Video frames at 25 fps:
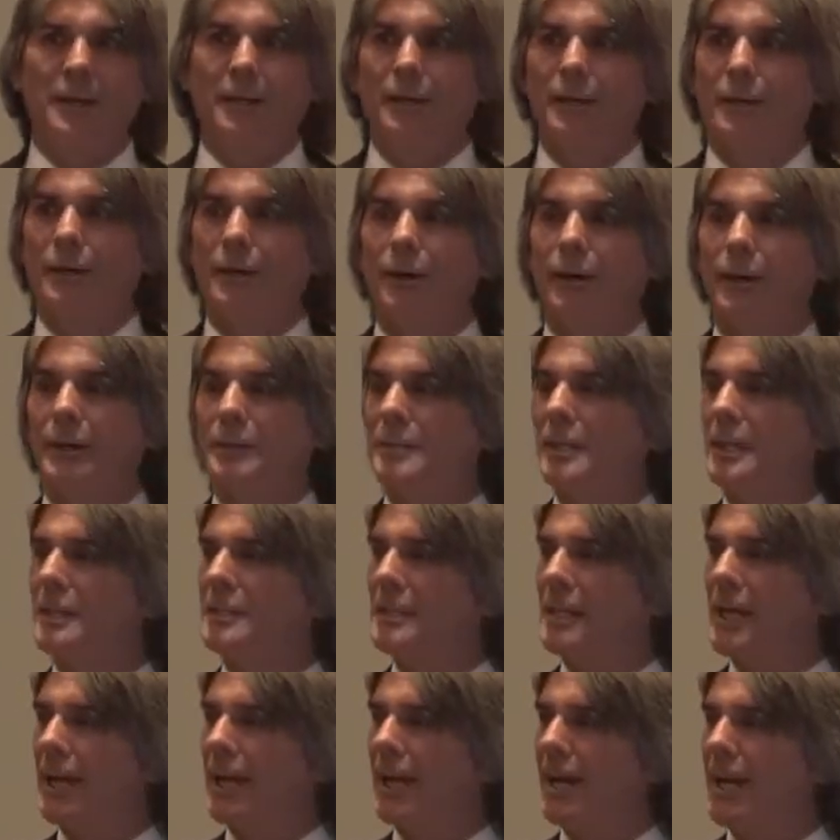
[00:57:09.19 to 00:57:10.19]
And
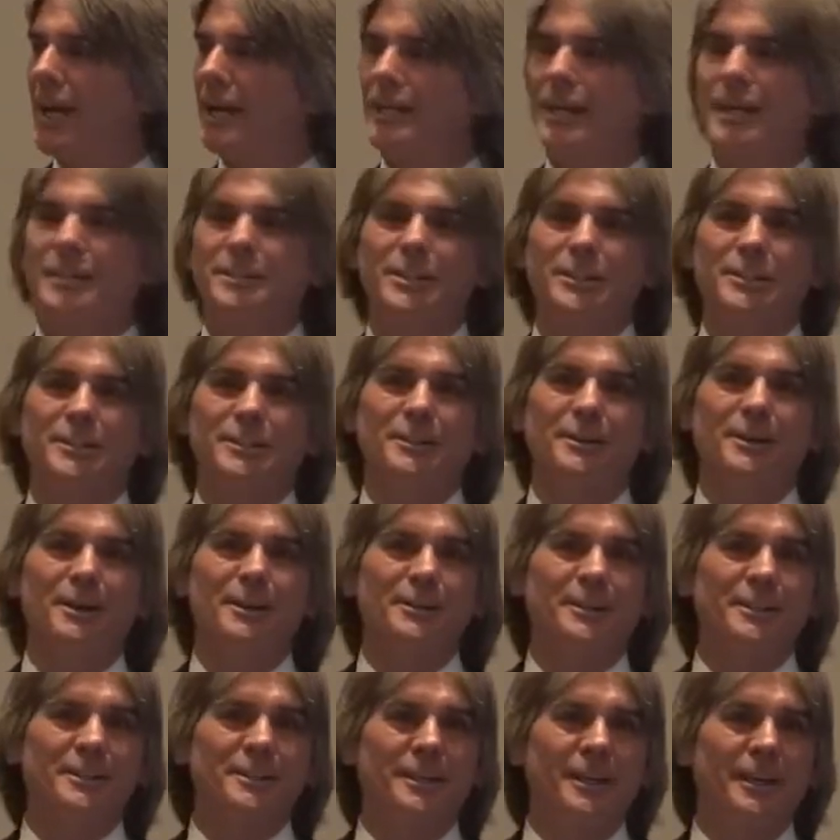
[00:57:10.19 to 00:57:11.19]
I just
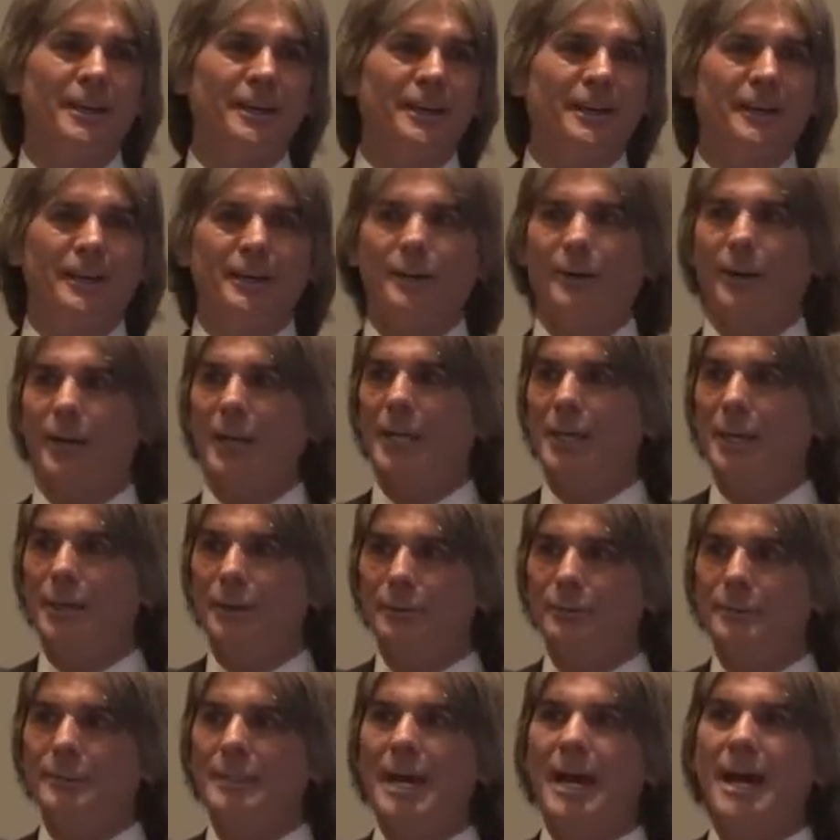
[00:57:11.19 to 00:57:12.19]
saw this. He
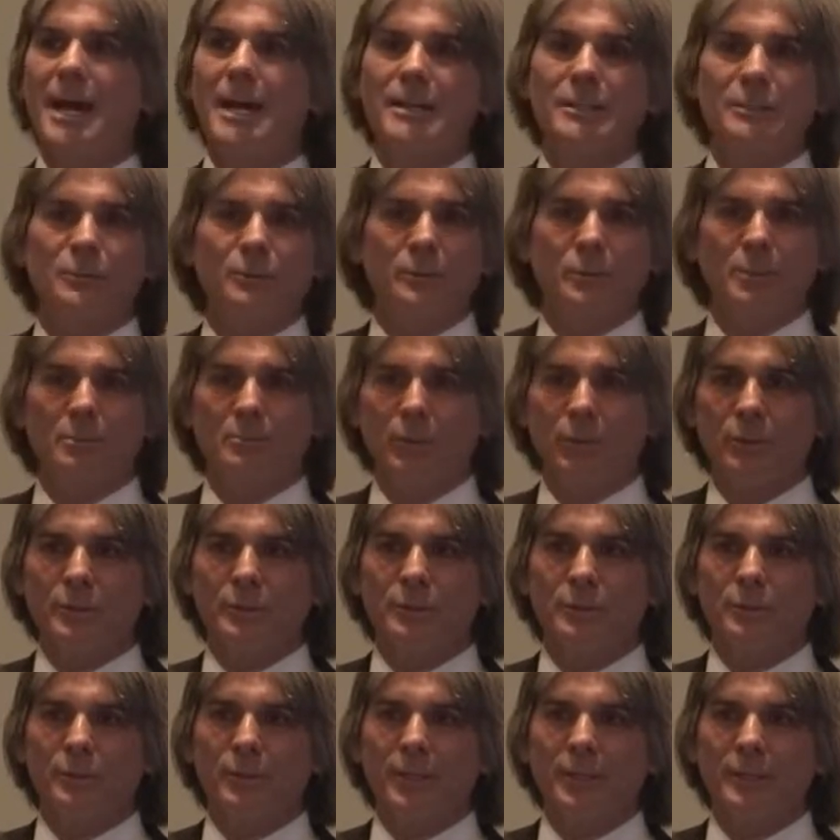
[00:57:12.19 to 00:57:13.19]
who dies with the
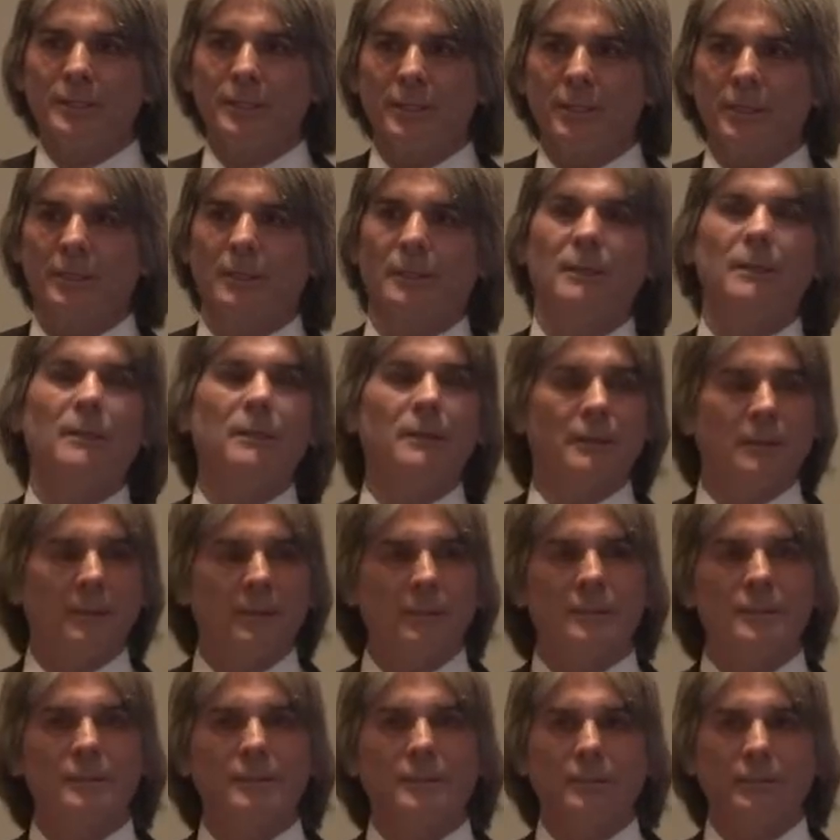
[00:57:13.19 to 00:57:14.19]
most toys
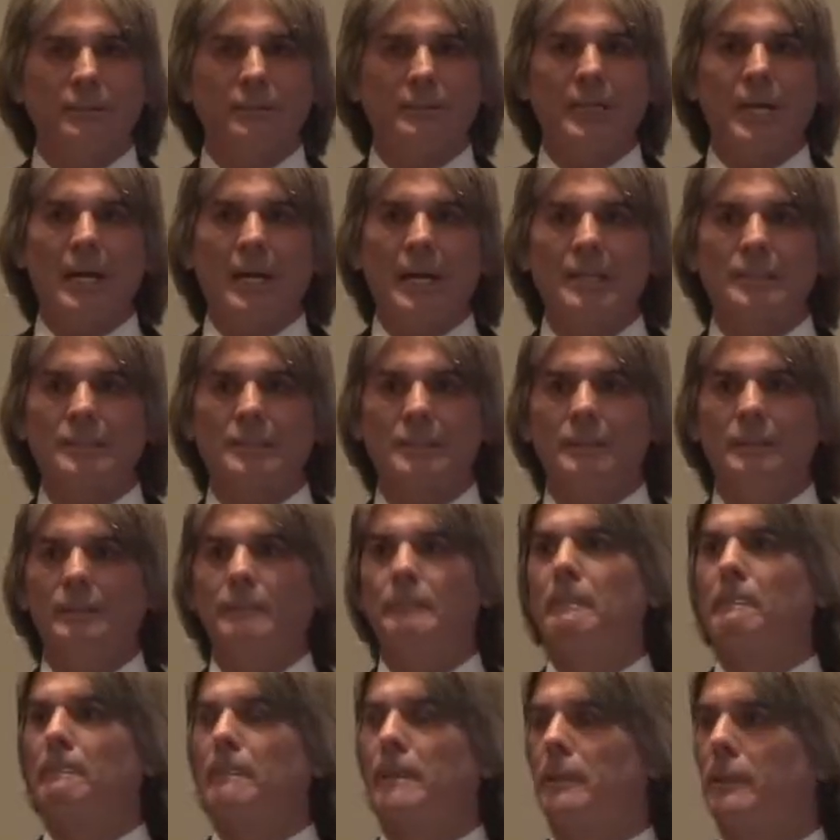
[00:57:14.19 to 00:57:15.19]
still dies.
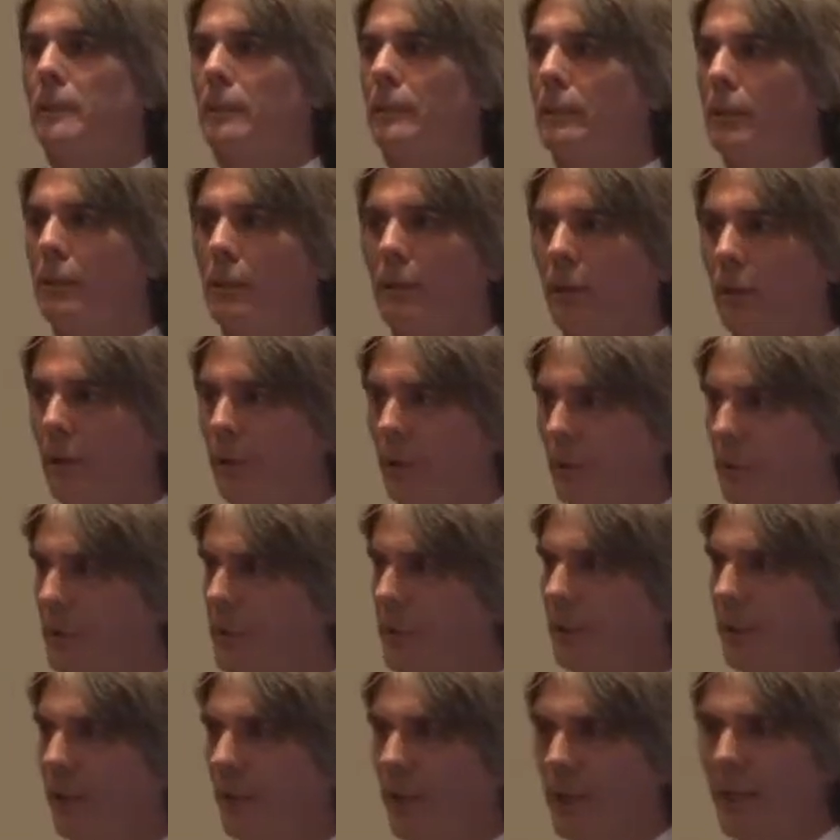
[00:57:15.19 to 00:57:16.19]

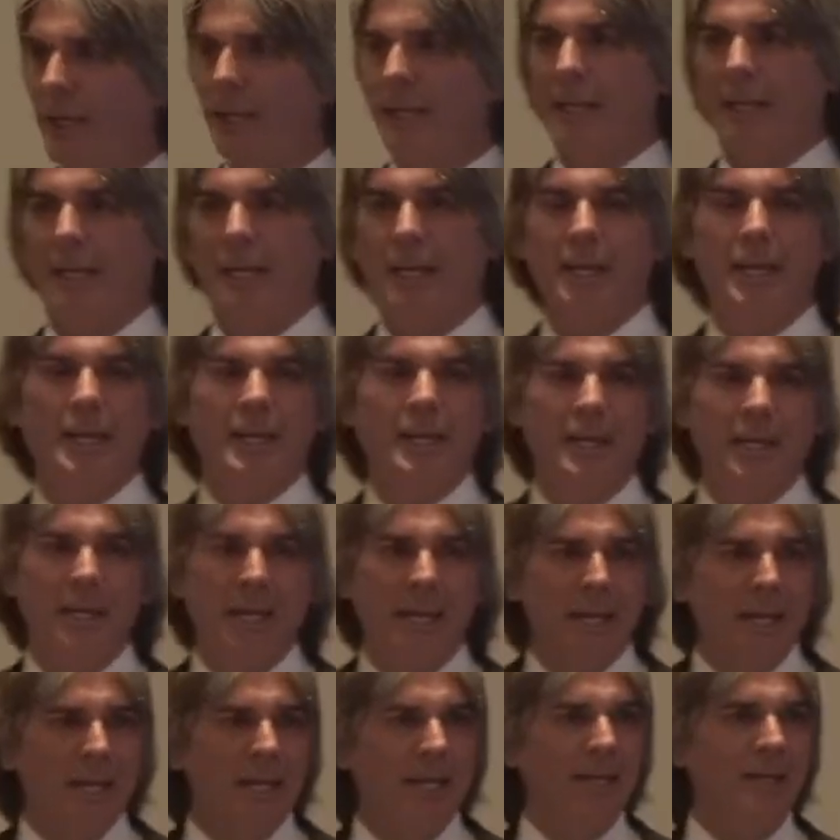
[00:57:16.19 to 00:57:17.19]
So
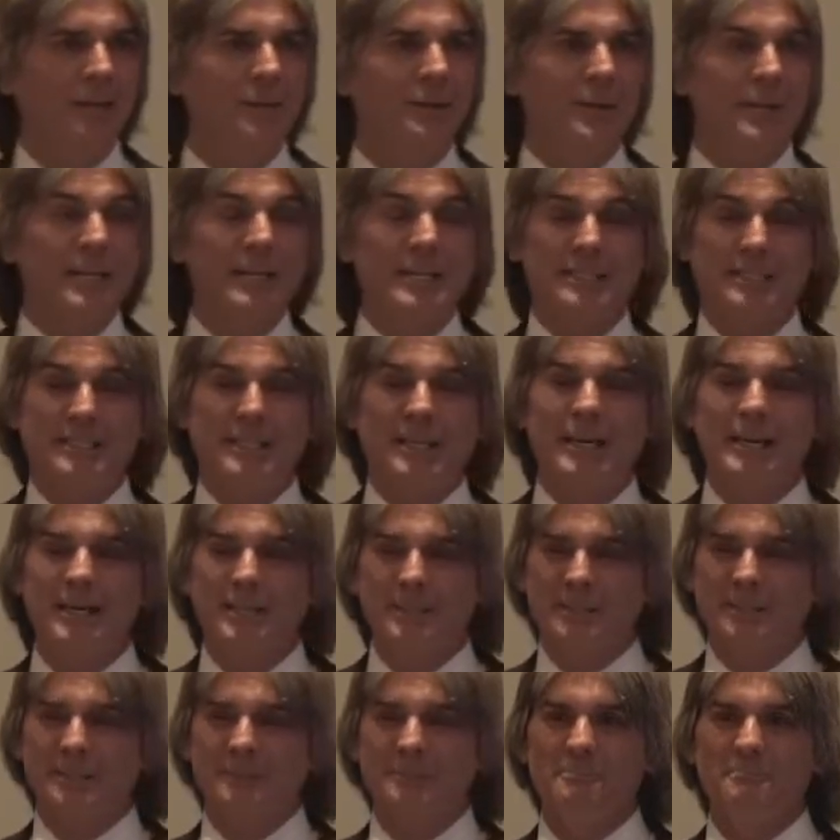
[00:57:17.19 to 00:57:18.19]
it
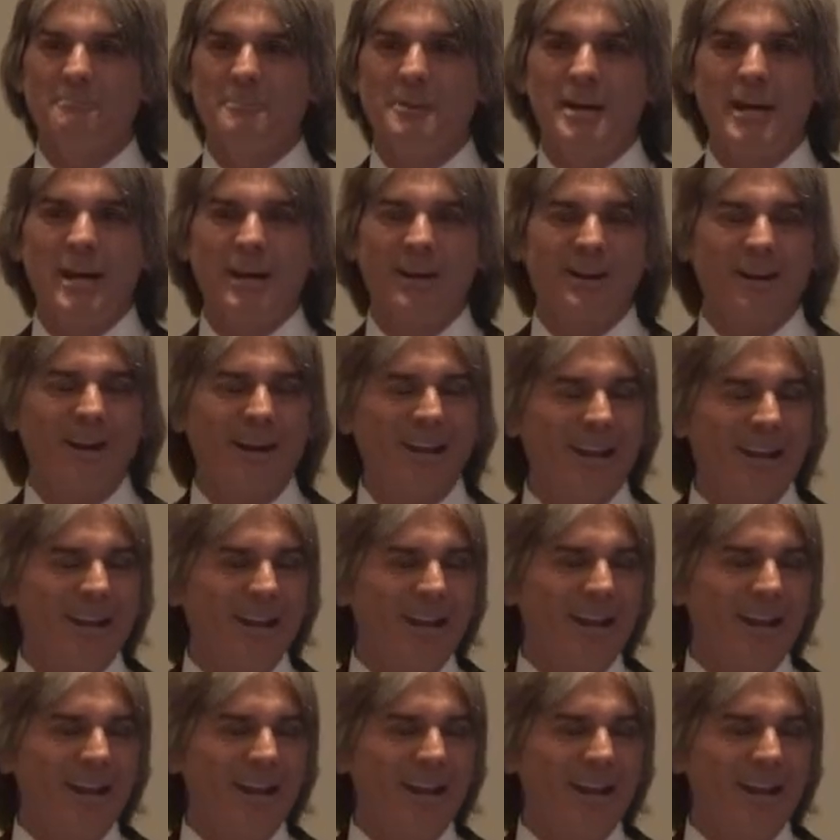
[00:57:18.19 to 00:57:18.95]
doesn't matter.